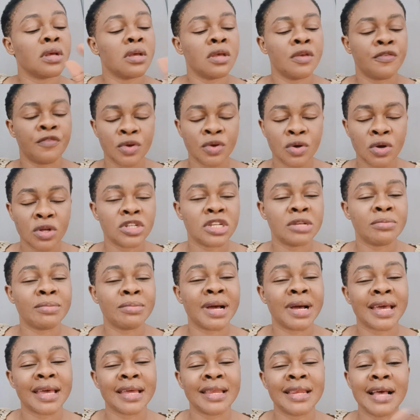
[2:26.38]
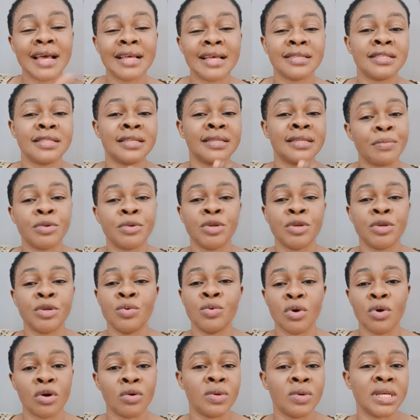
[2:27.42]
If you go to the market, that is the type
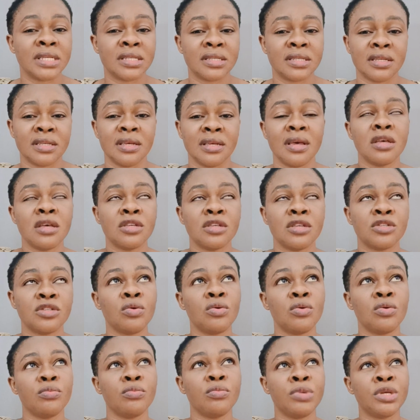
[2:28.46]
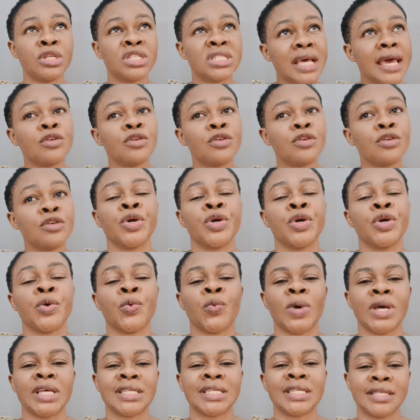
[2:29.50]
you always see. So be saying your
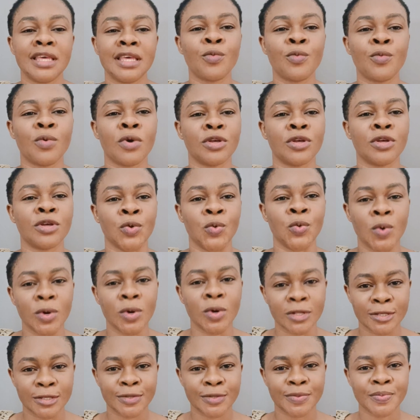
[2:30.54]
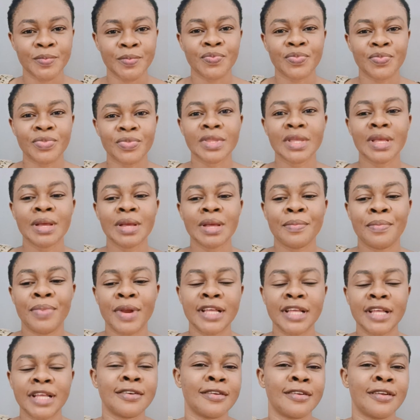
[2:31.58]
request, saying what you want.
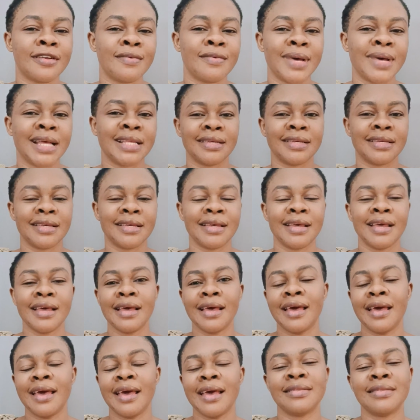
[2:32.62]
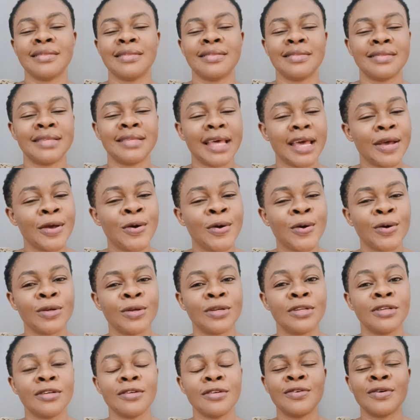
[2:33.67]
Pray to God Almighty and tell
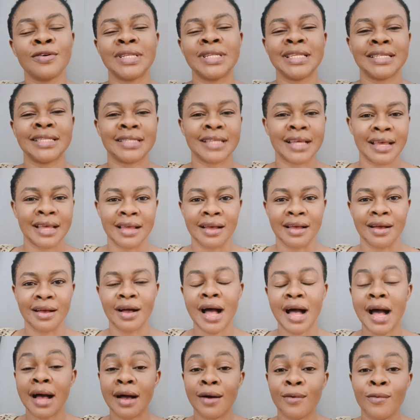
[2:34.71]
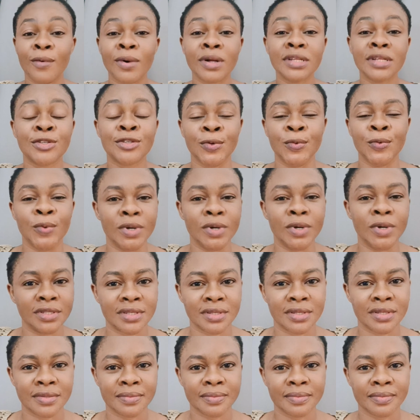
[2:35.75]
God your desire, what you
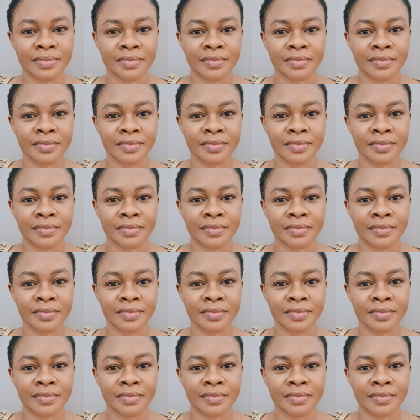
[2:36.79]
want.